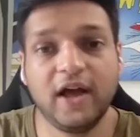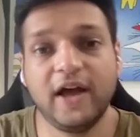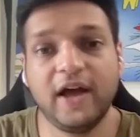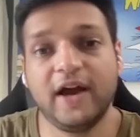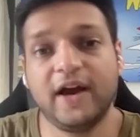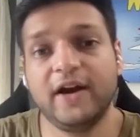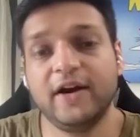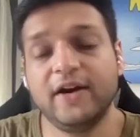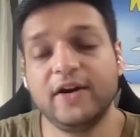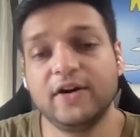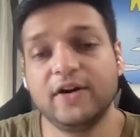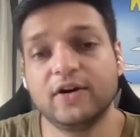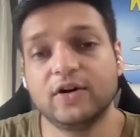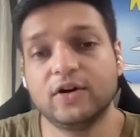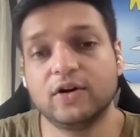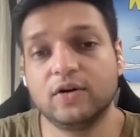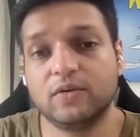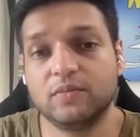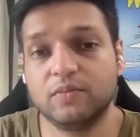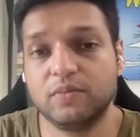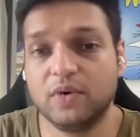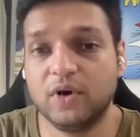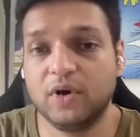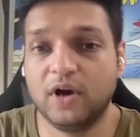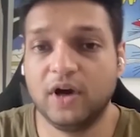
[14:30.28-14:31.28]
and
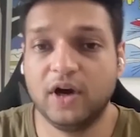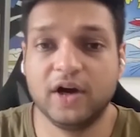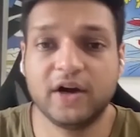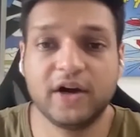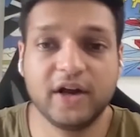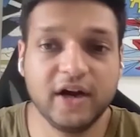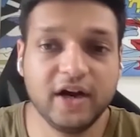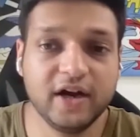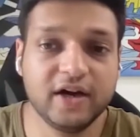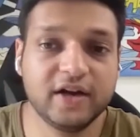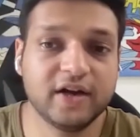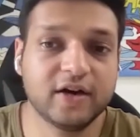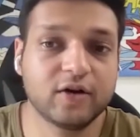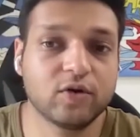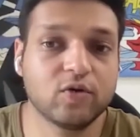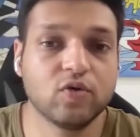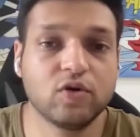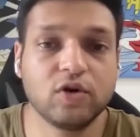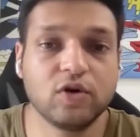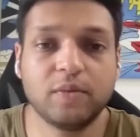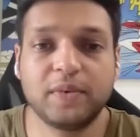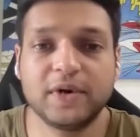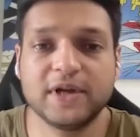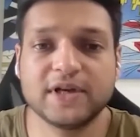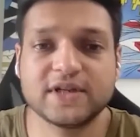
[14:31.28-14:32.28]
agreed that
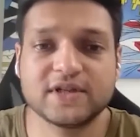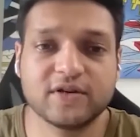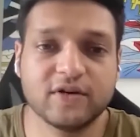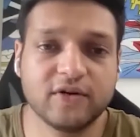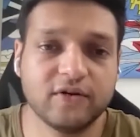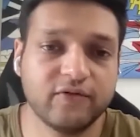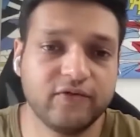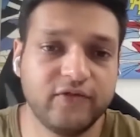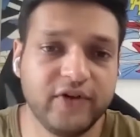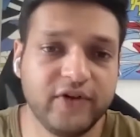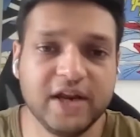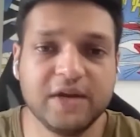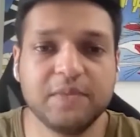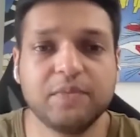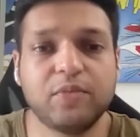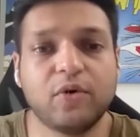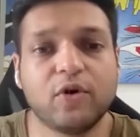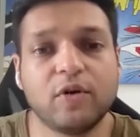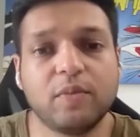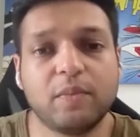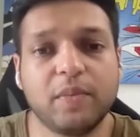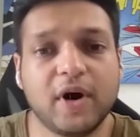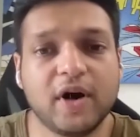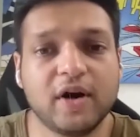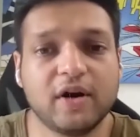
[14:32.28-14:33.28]
Google plays a very
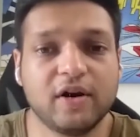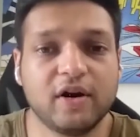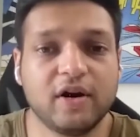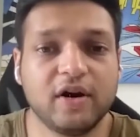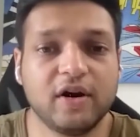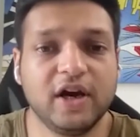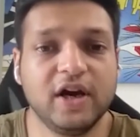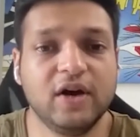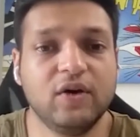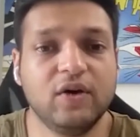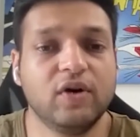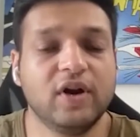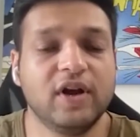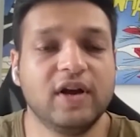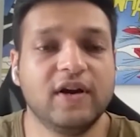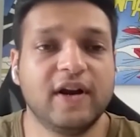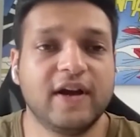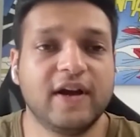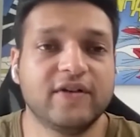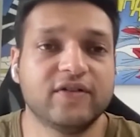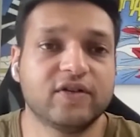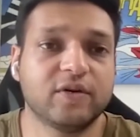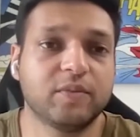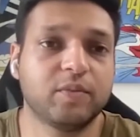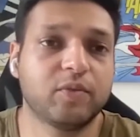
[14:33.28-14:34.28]
important part in our day-to-day
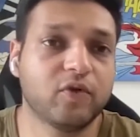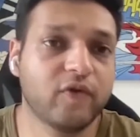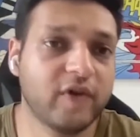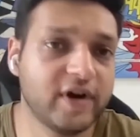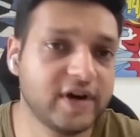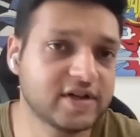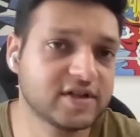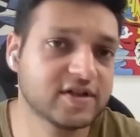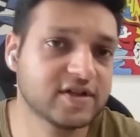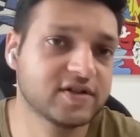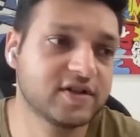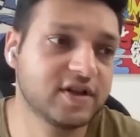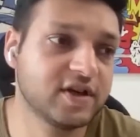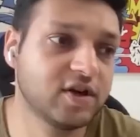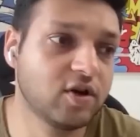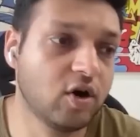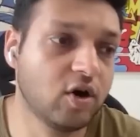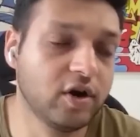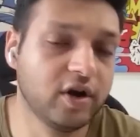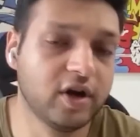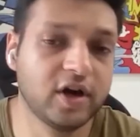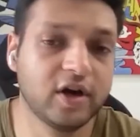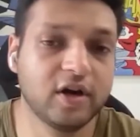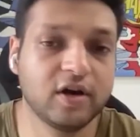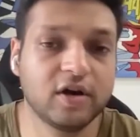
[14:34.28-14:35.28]
lives and provides us the
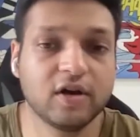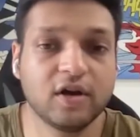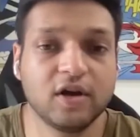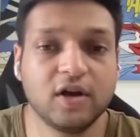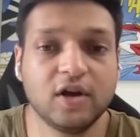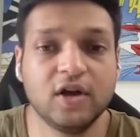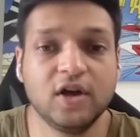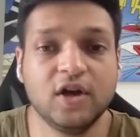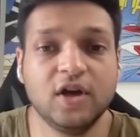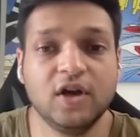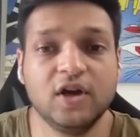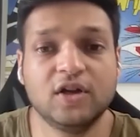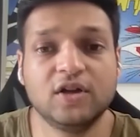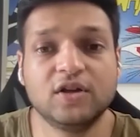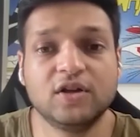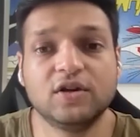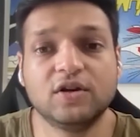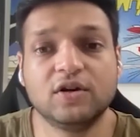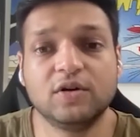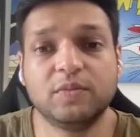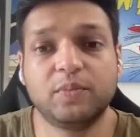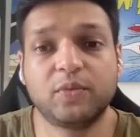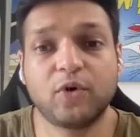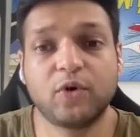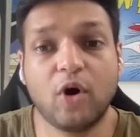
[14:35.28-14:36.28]
content.
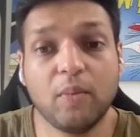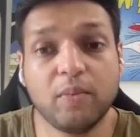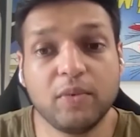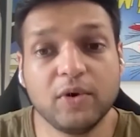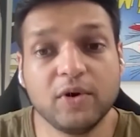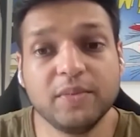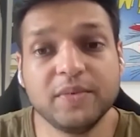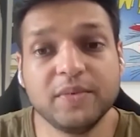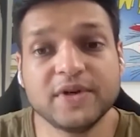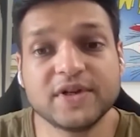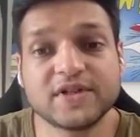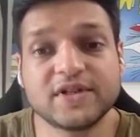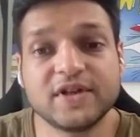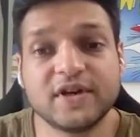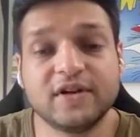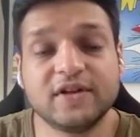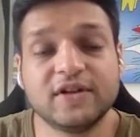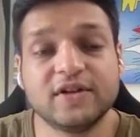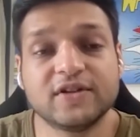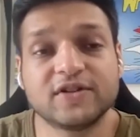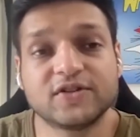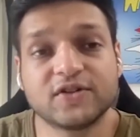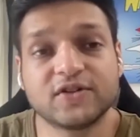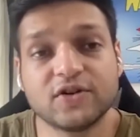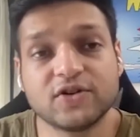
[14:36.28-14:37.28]
The problem is that
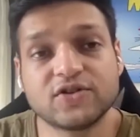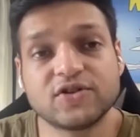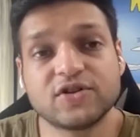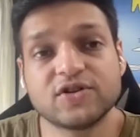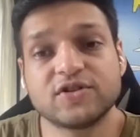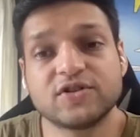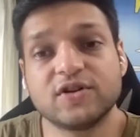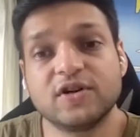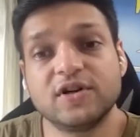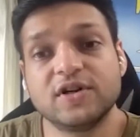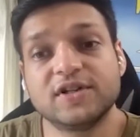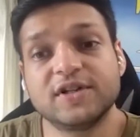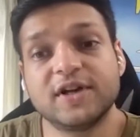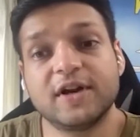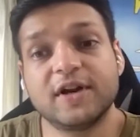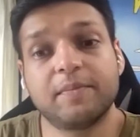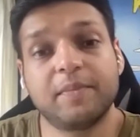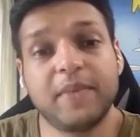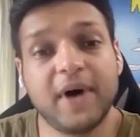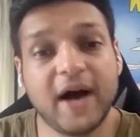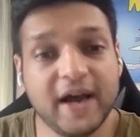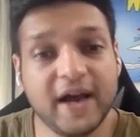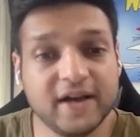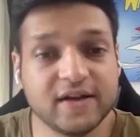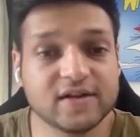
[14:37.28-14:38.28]
the search results
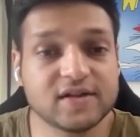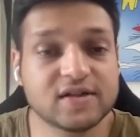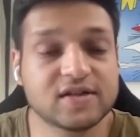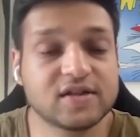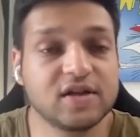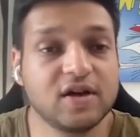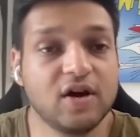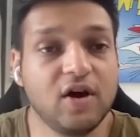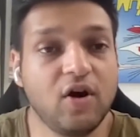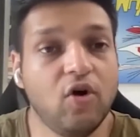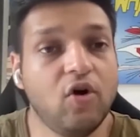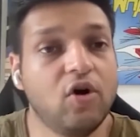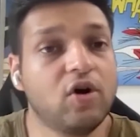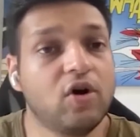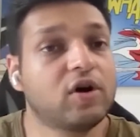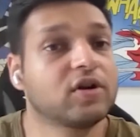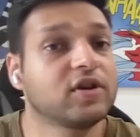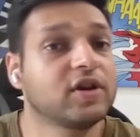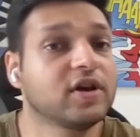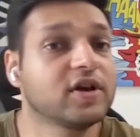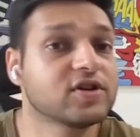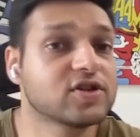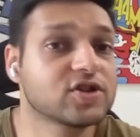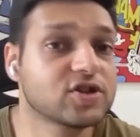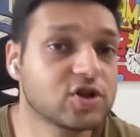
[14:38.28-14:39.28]
are biased, or
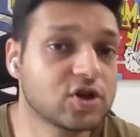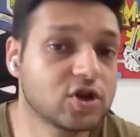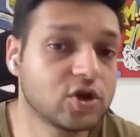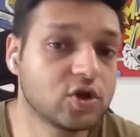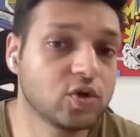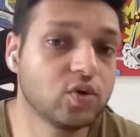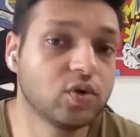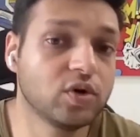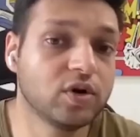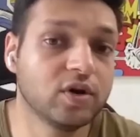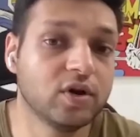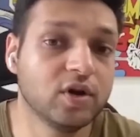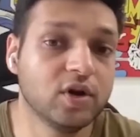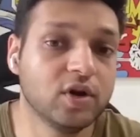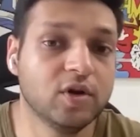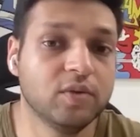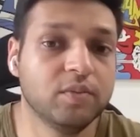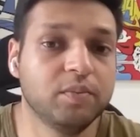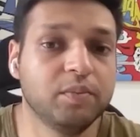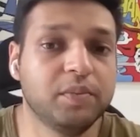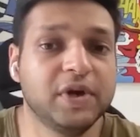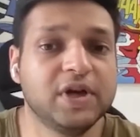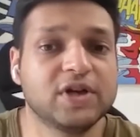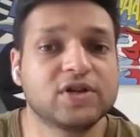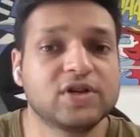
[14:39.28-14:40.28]
they're skewed
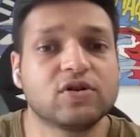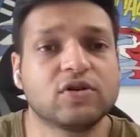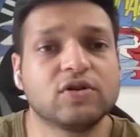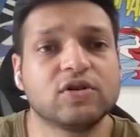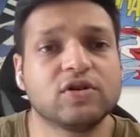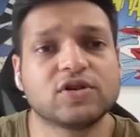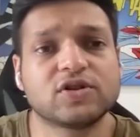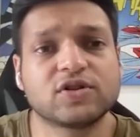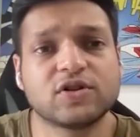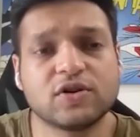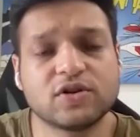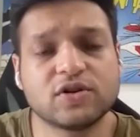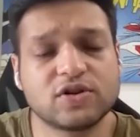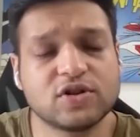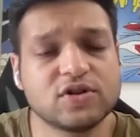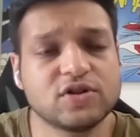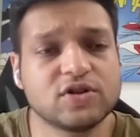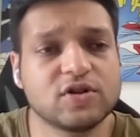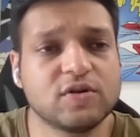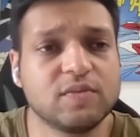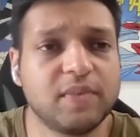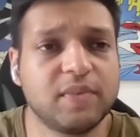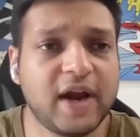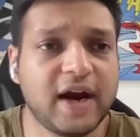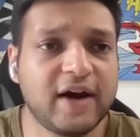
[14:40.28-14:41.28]
based on the search
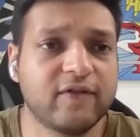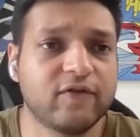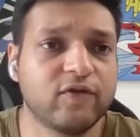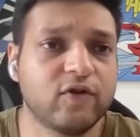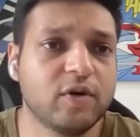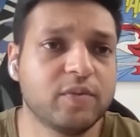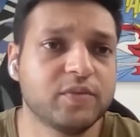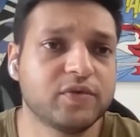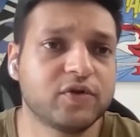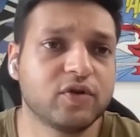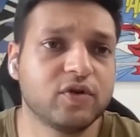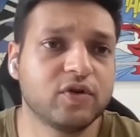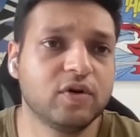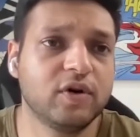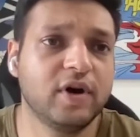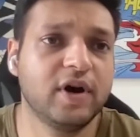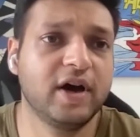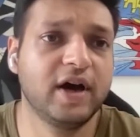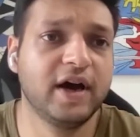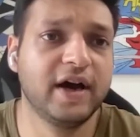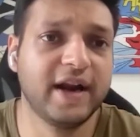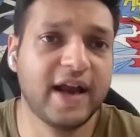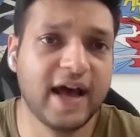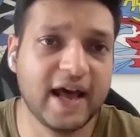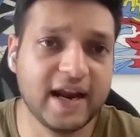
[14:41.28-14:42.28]
engine platform's,
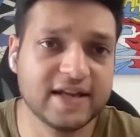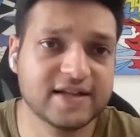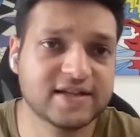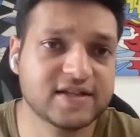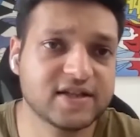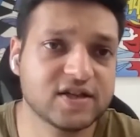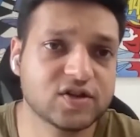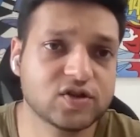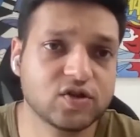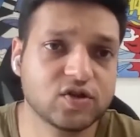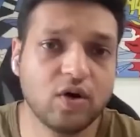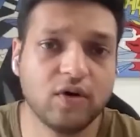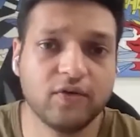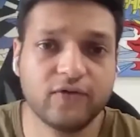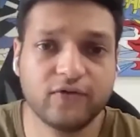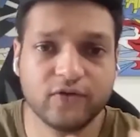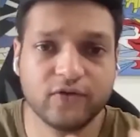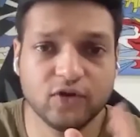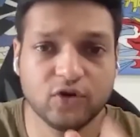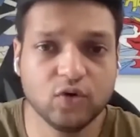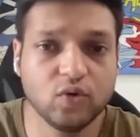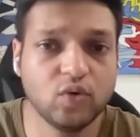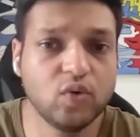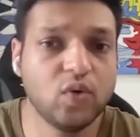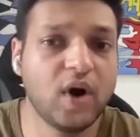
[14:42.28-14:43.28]
analysis of
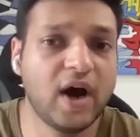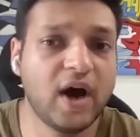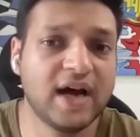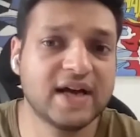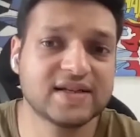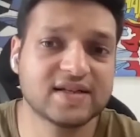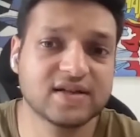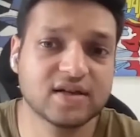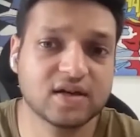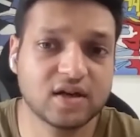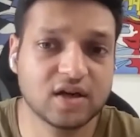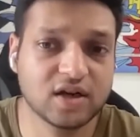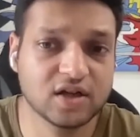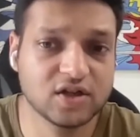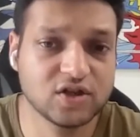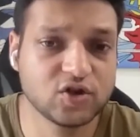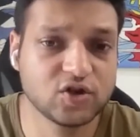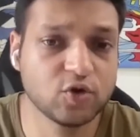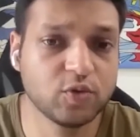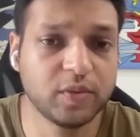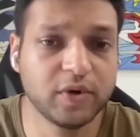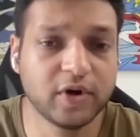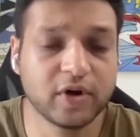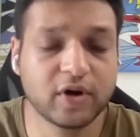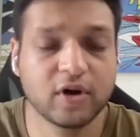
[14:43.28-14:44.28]
you as a
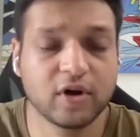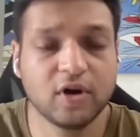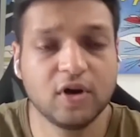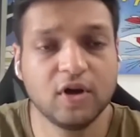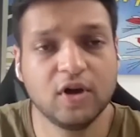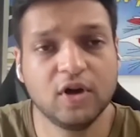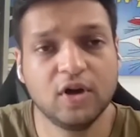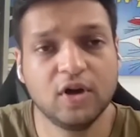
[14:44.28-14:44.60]
consumer.